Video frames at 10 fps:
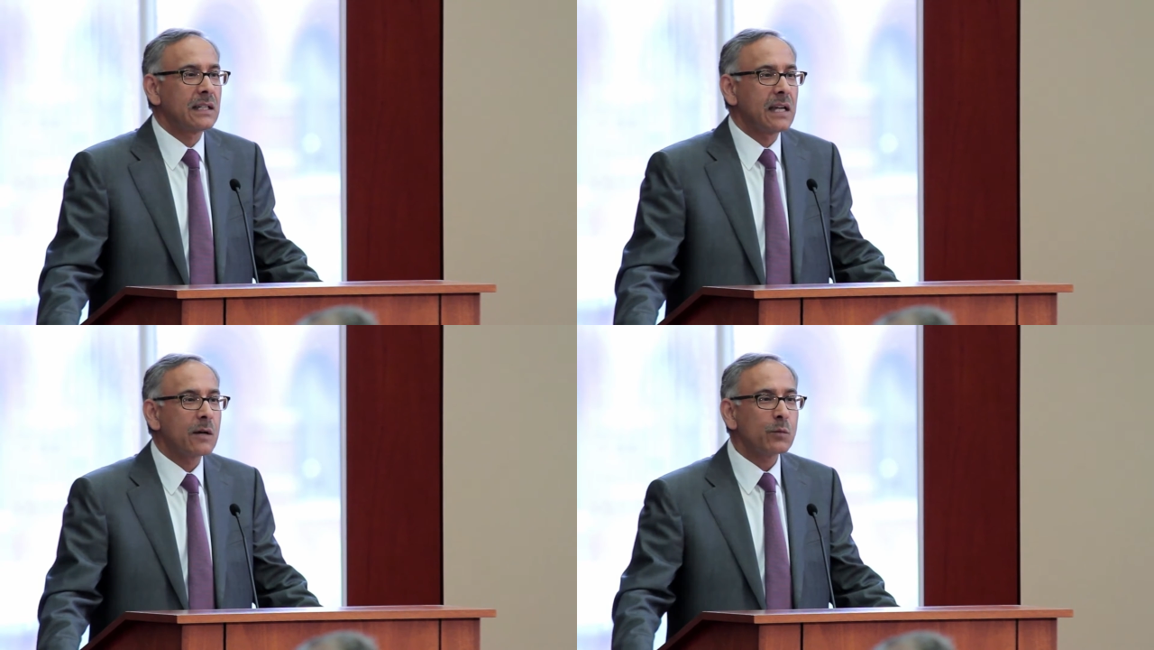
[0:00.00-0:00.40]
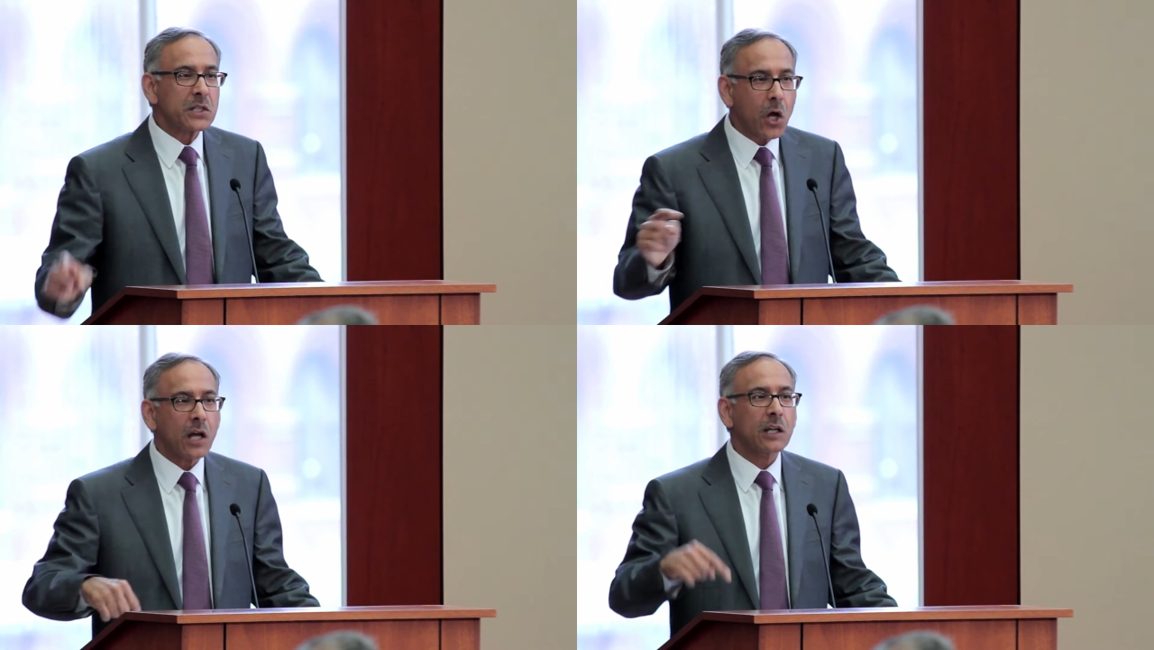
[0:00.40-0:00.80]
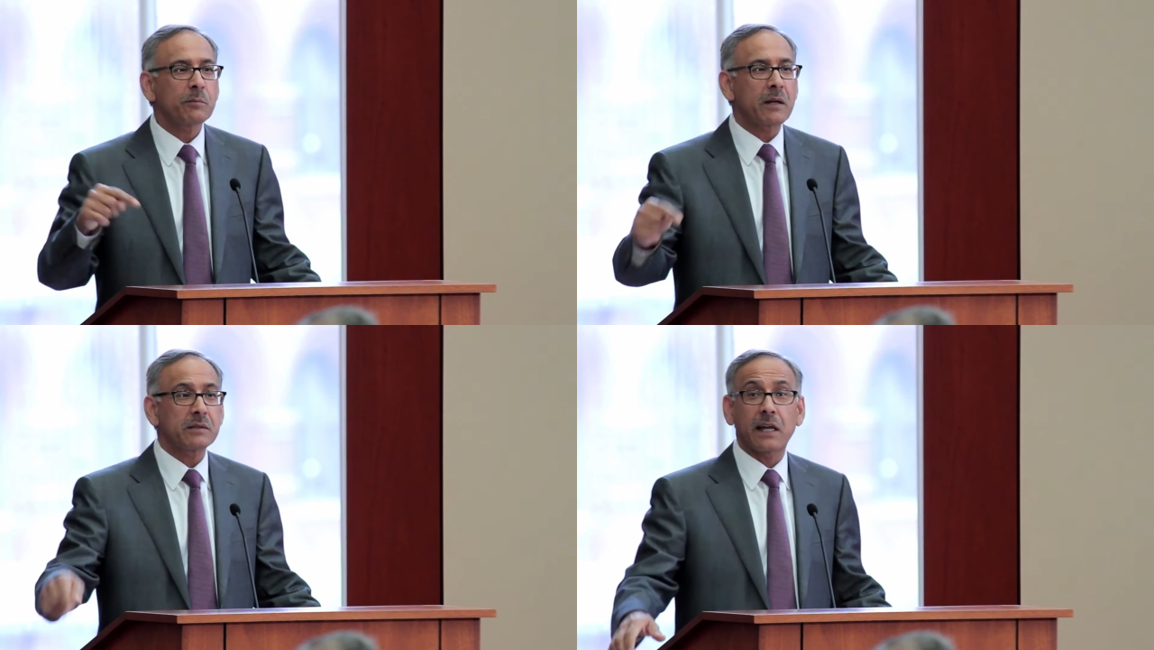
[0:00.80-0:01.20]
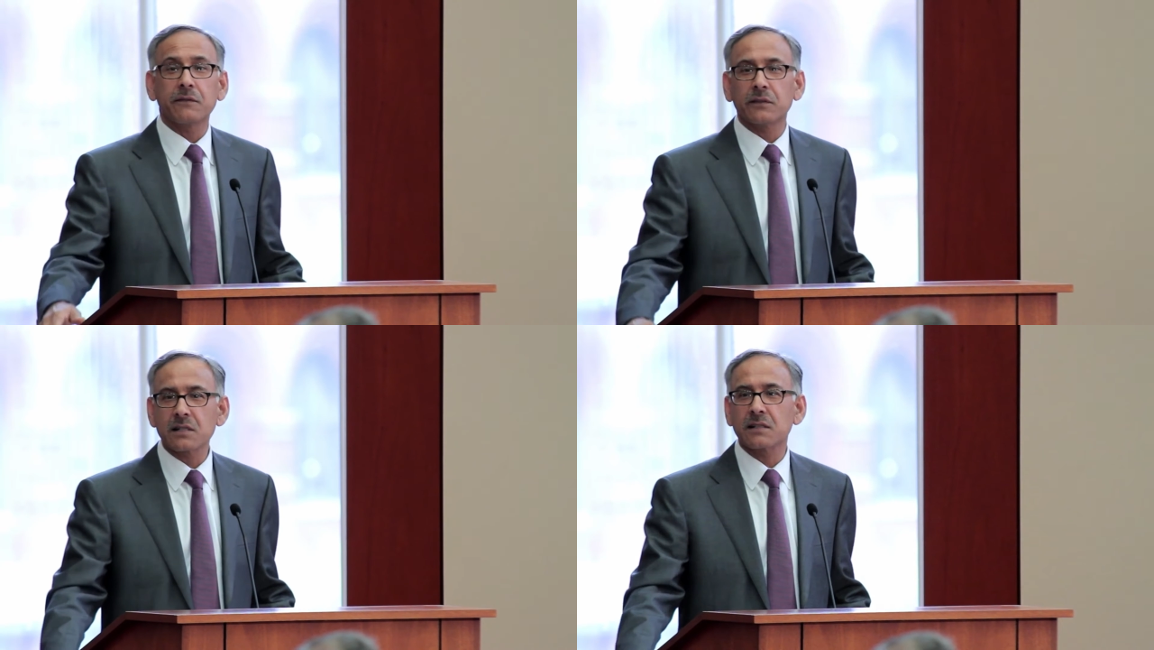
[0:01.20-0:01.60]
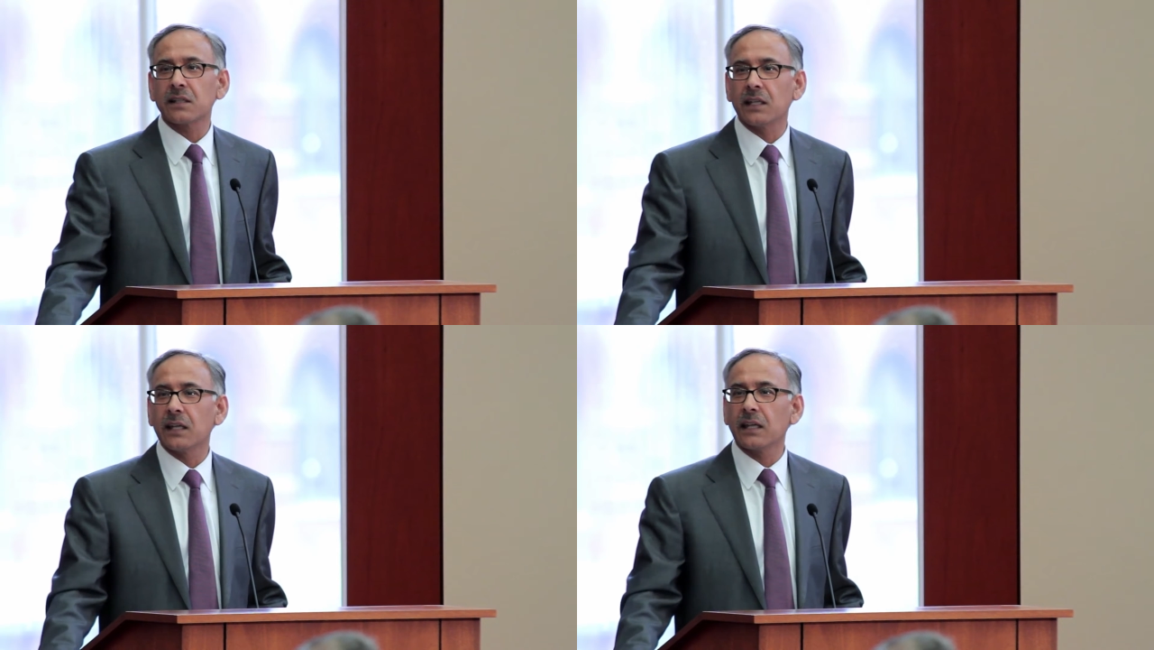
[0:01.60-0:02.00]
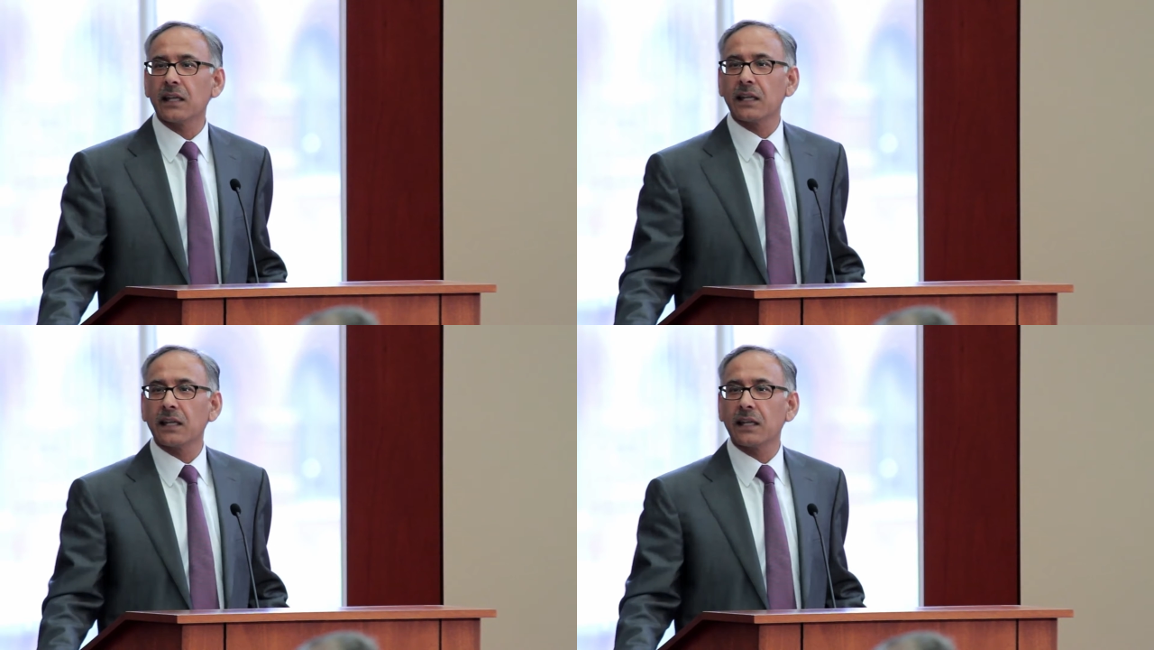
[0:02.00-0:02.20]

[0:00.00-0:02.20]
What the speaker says: And we talk about diversity.